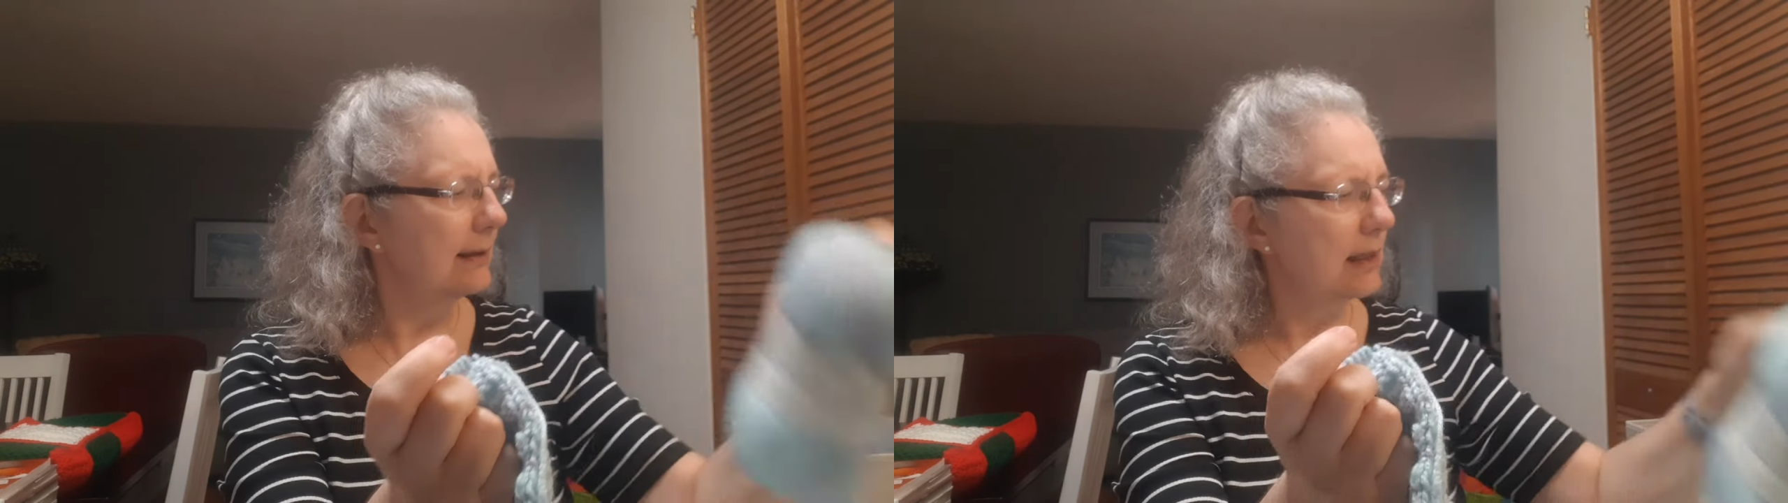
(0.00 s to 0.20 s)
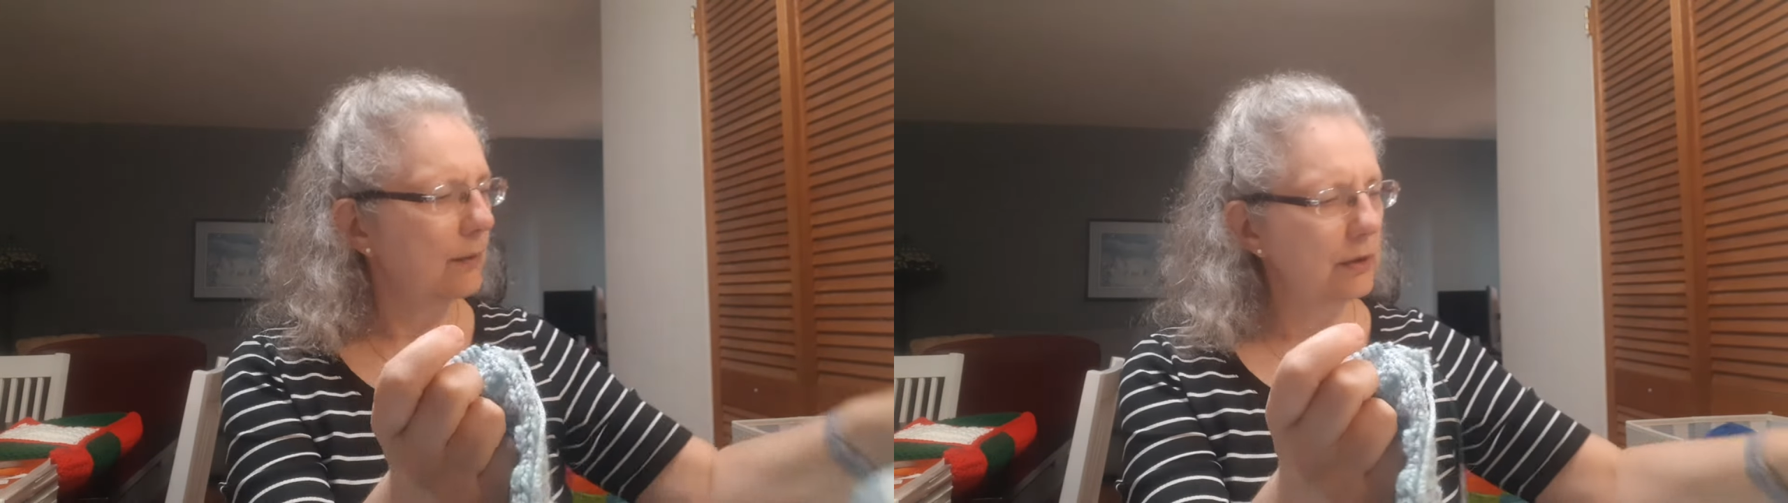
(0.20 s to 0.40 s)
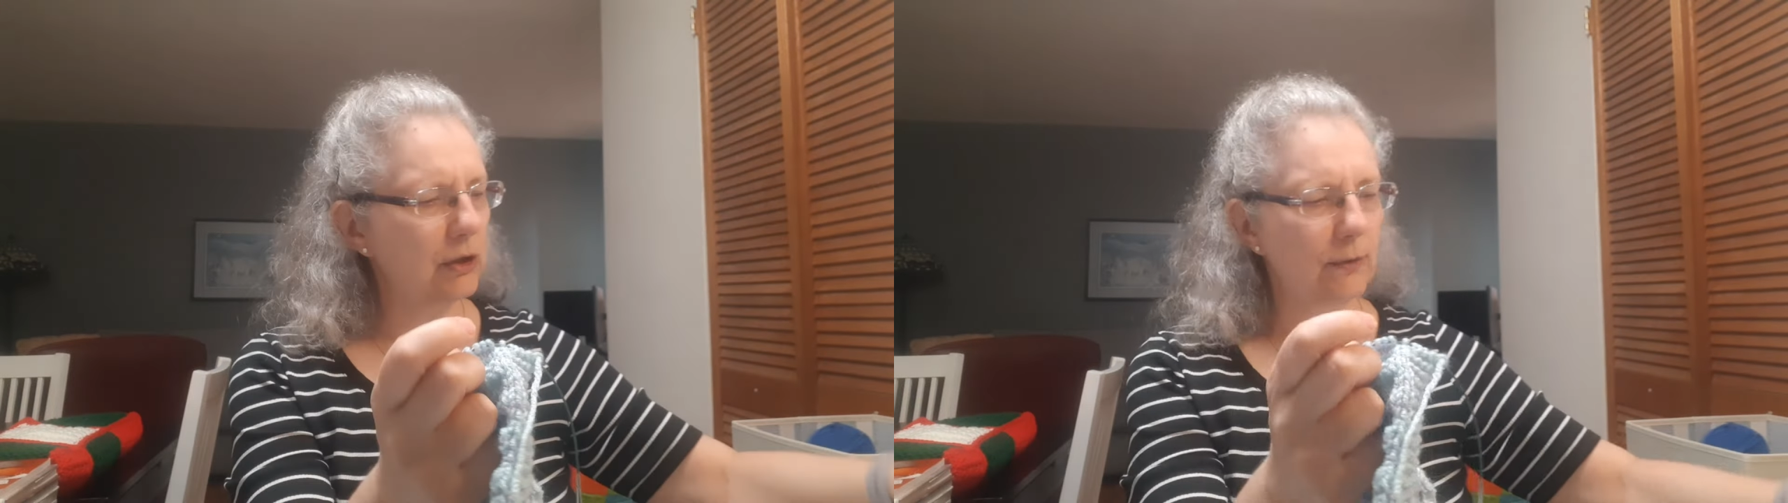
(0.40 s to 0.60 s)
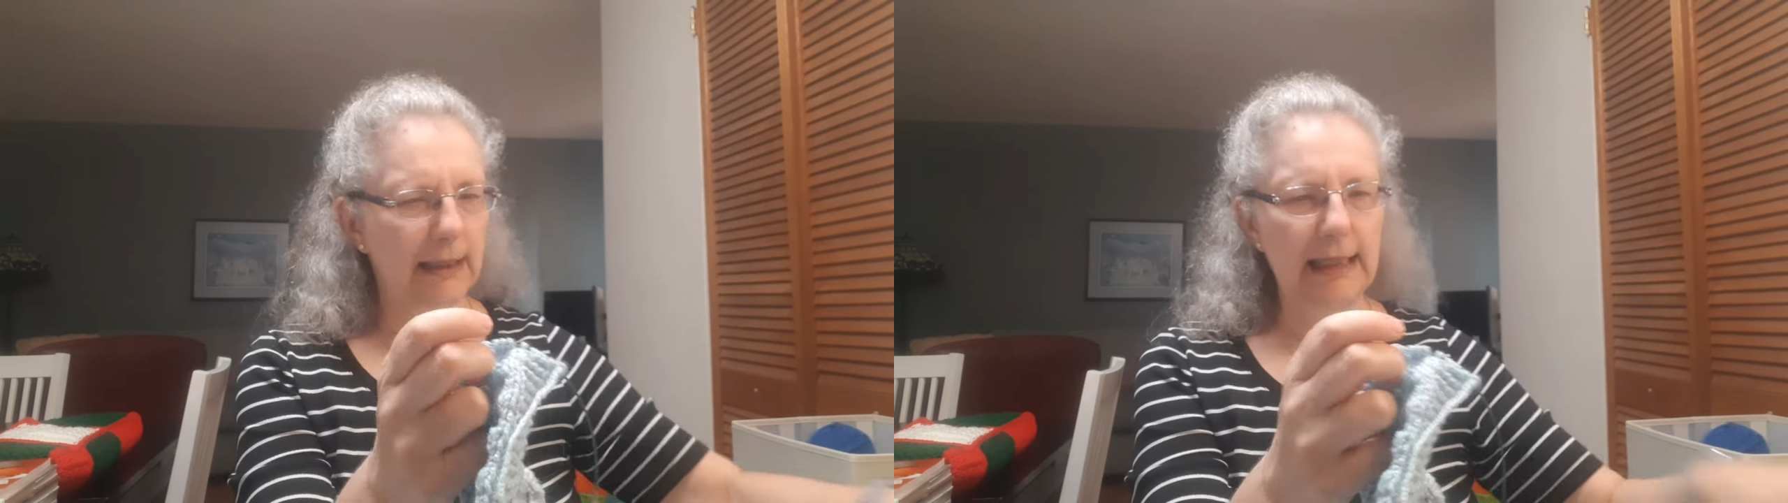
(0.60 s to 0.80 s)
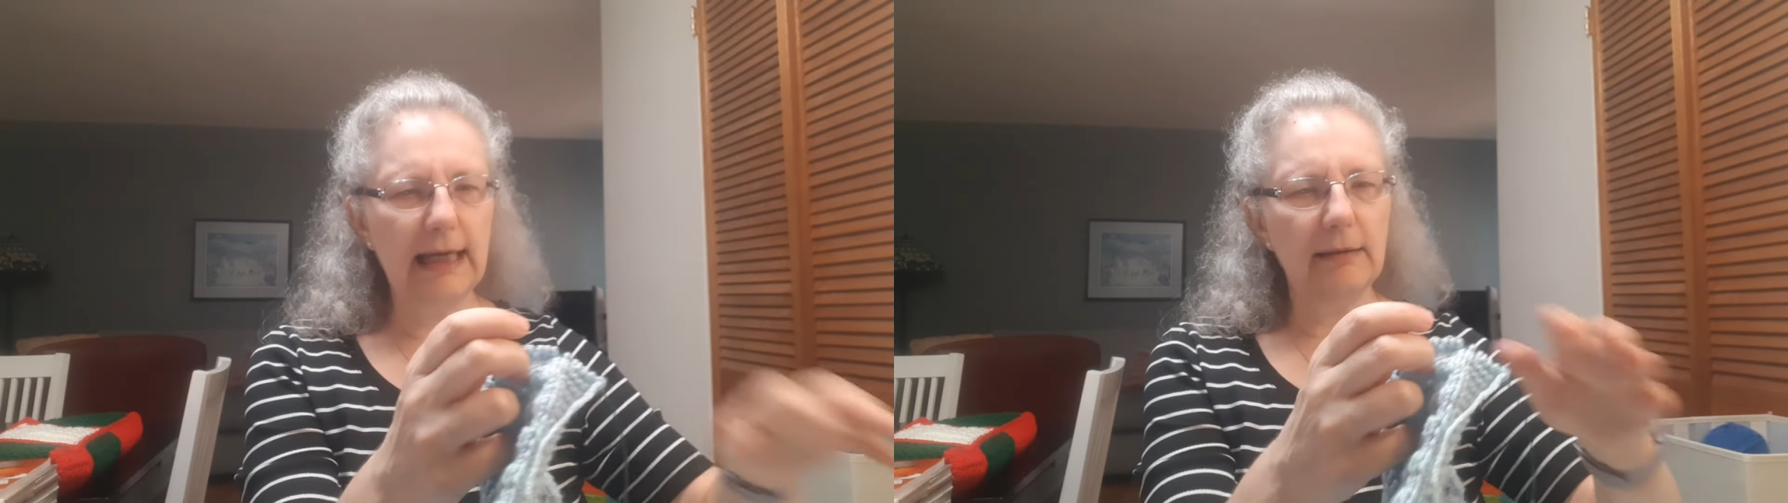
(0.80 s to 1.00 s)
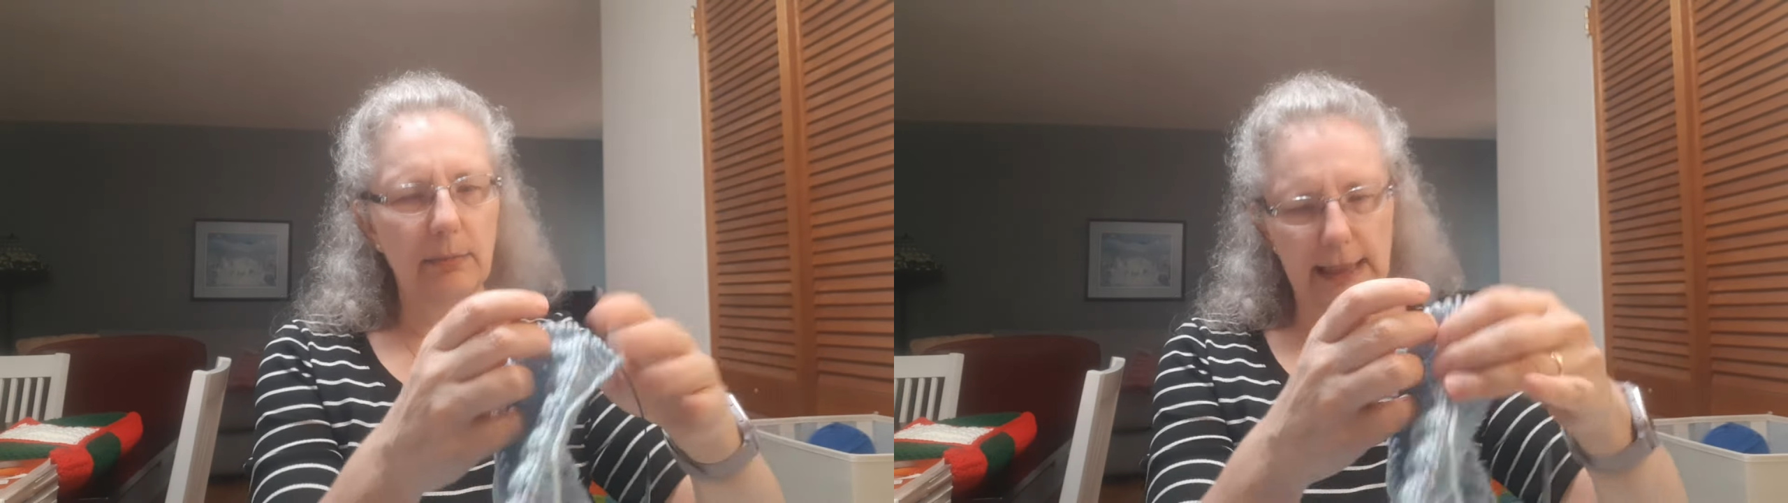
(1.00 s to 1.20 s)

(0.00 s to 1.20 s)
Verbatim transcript: that I would do a knit